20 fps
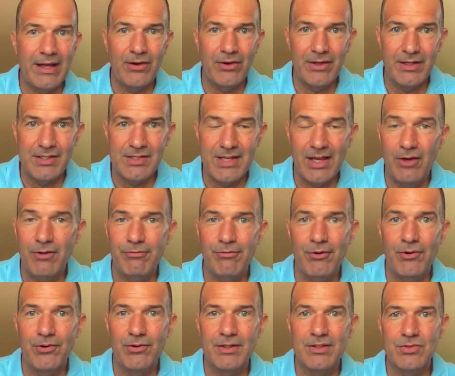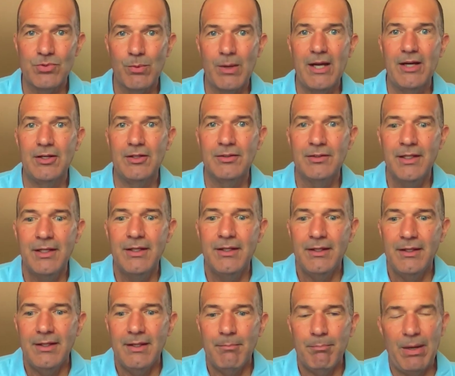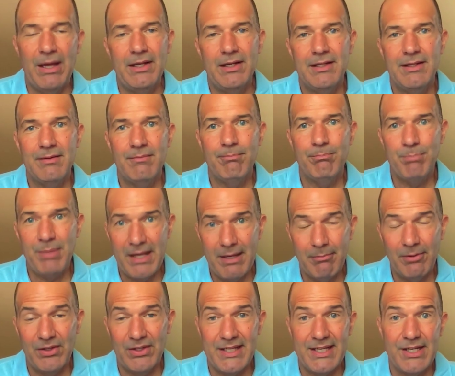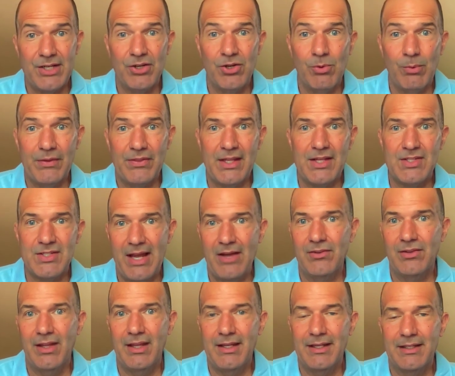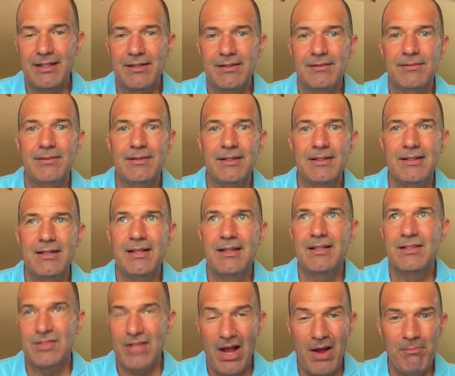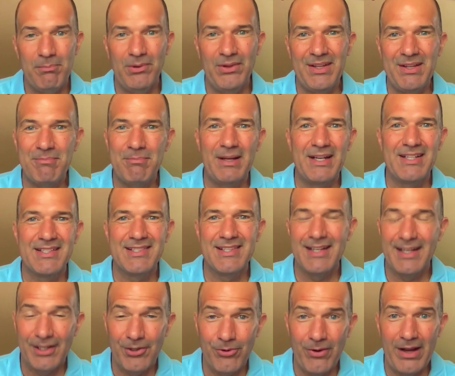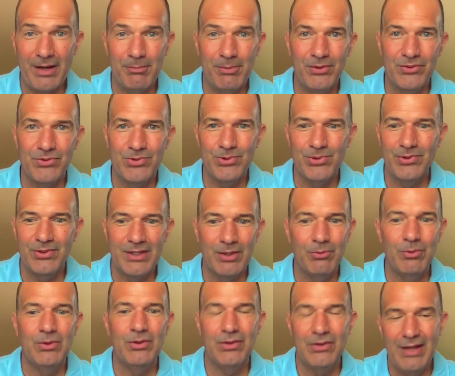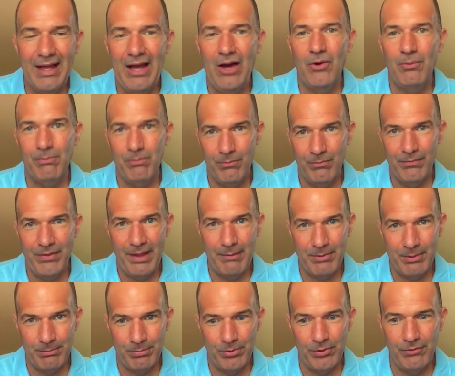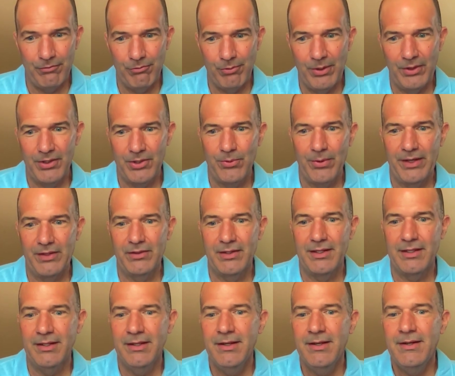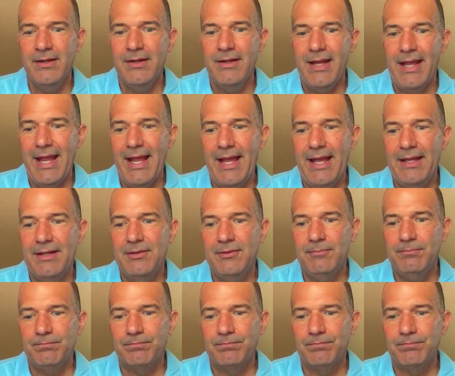on a cell phone as well. But being able to hear what they sound like, it's humbling, but it's an incredible tool. It will help them improve really quickly. And